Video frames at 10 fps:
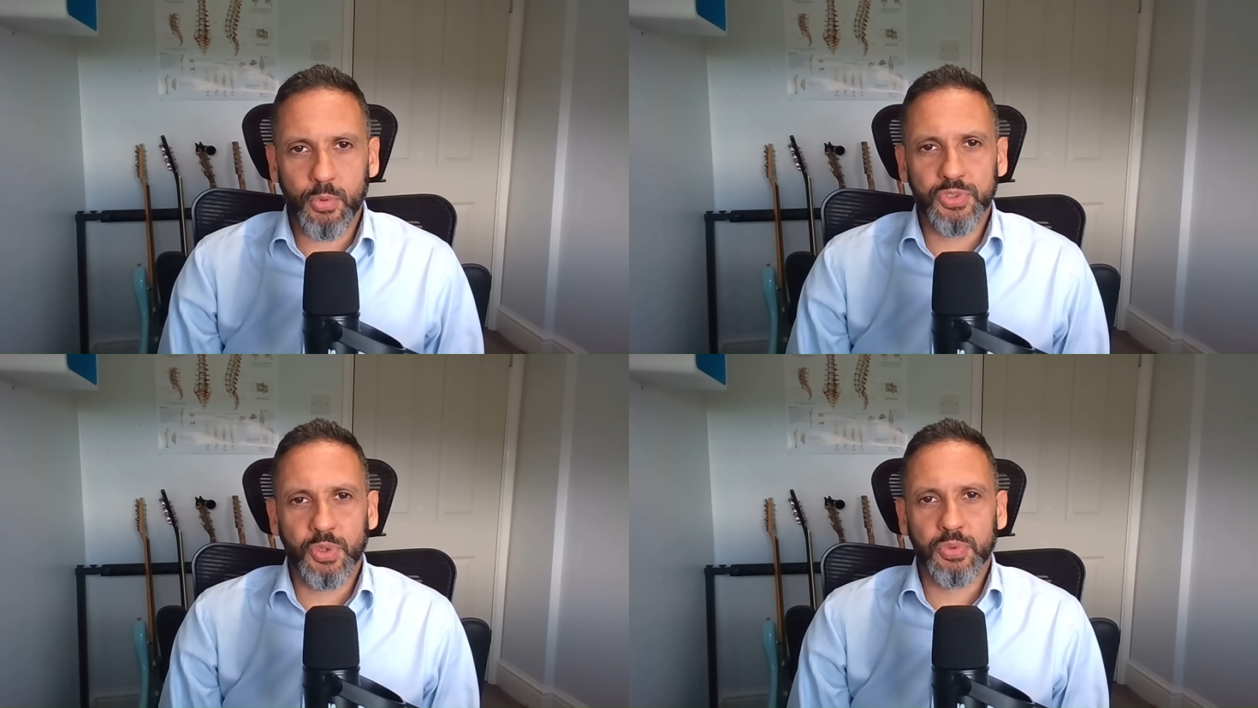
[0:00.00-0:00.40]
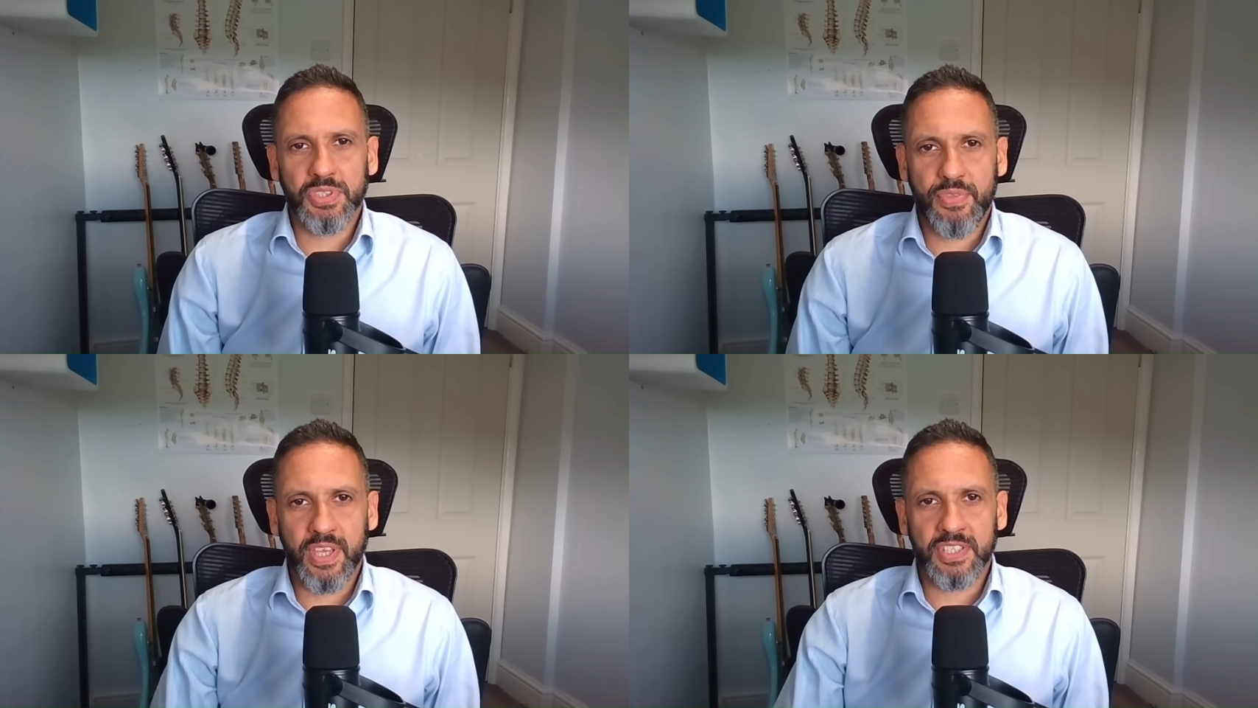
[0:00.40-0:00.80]
all sorts
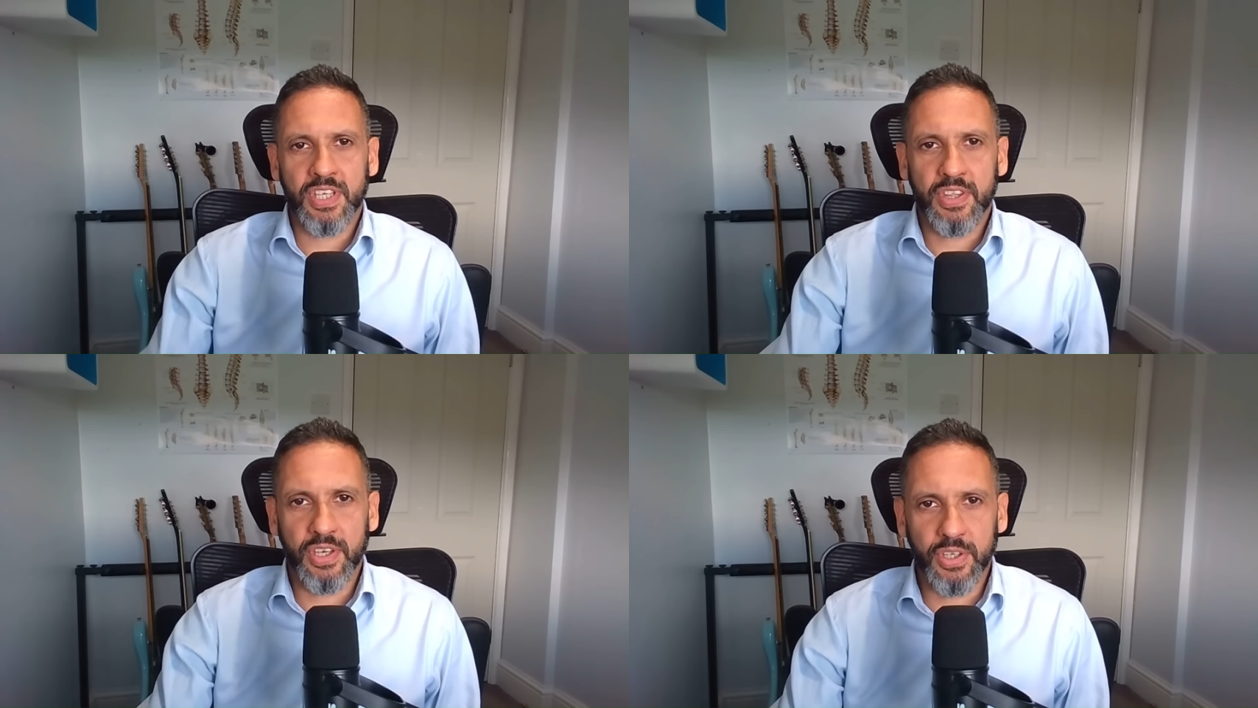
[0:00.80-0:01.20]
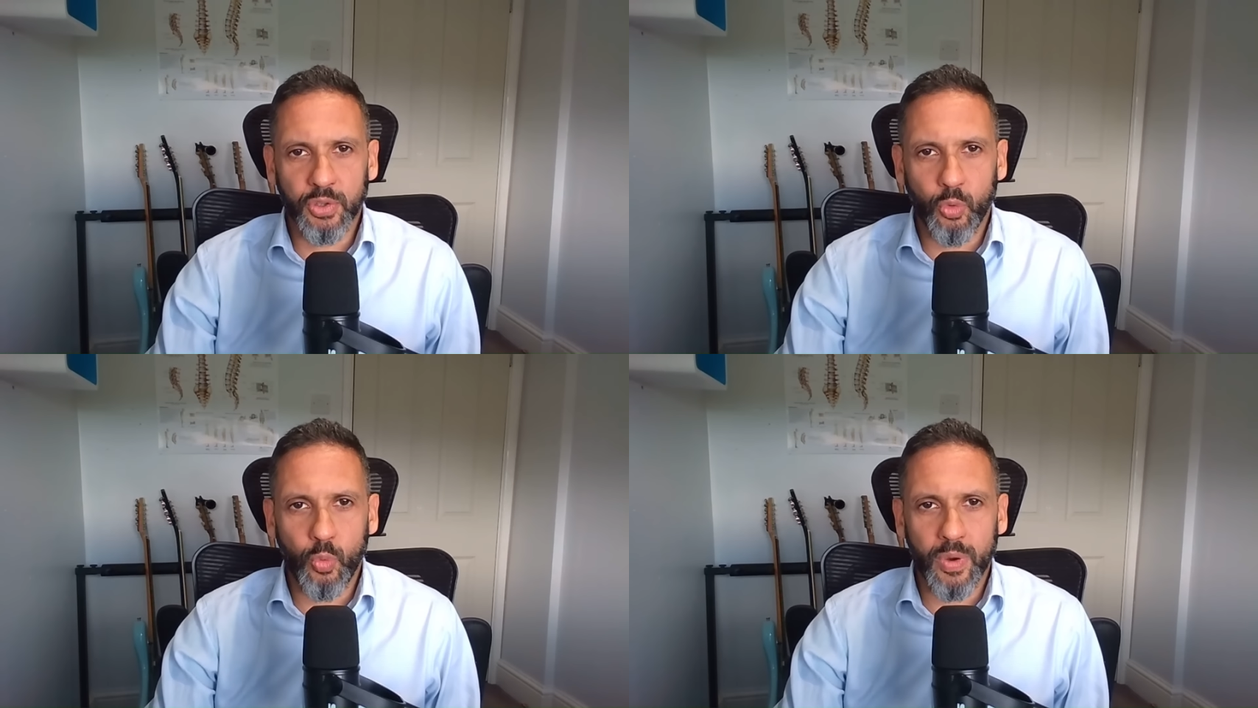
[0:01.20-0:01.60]
of things that are
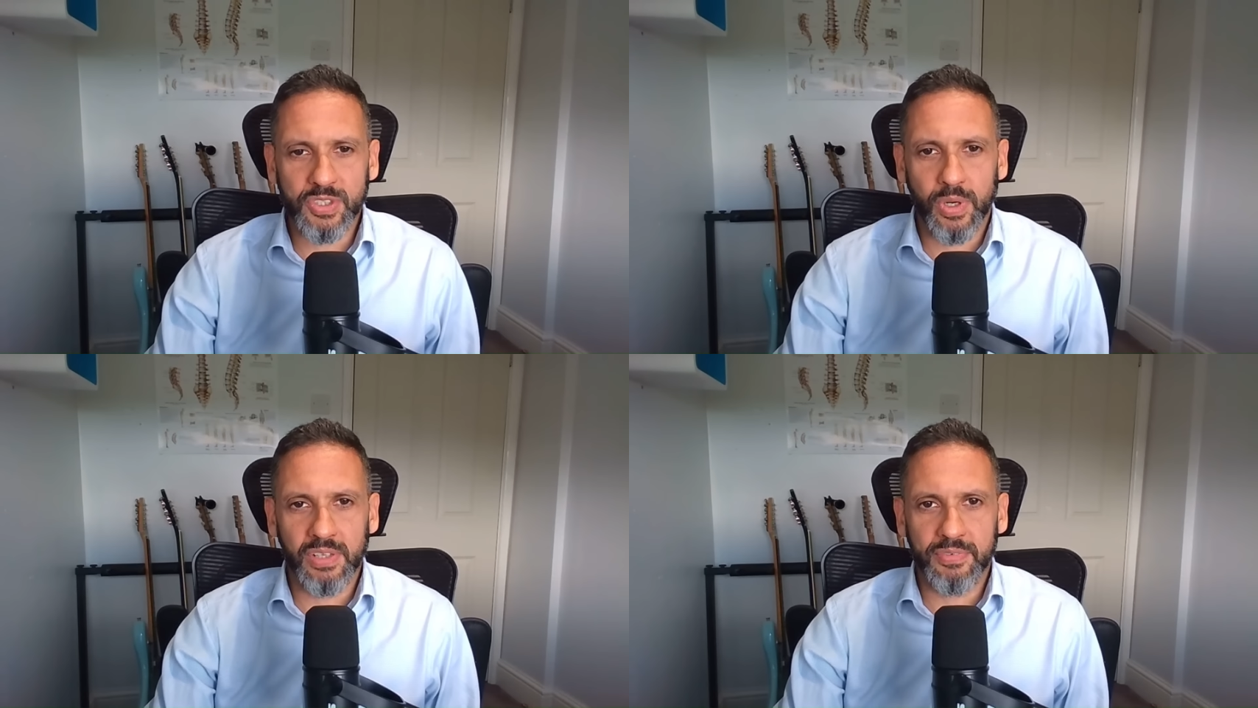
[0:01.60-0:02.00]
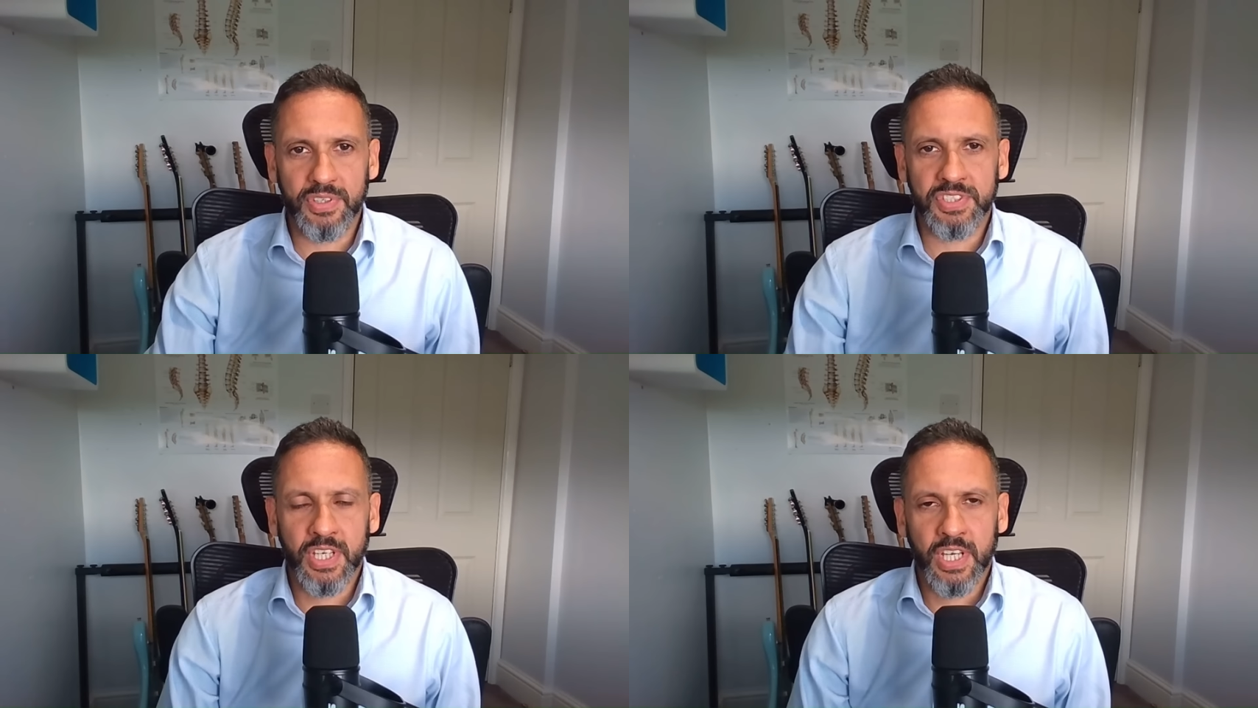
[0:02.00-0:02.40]
not always
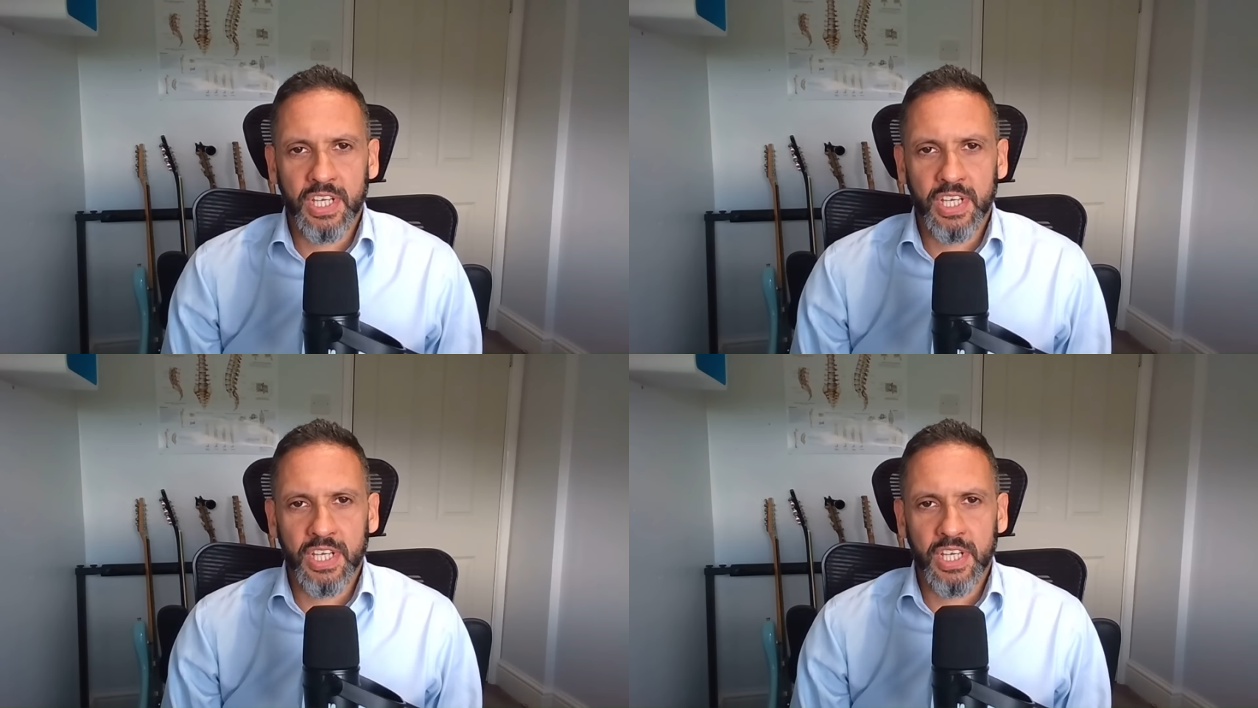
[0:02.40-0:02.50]
relevant.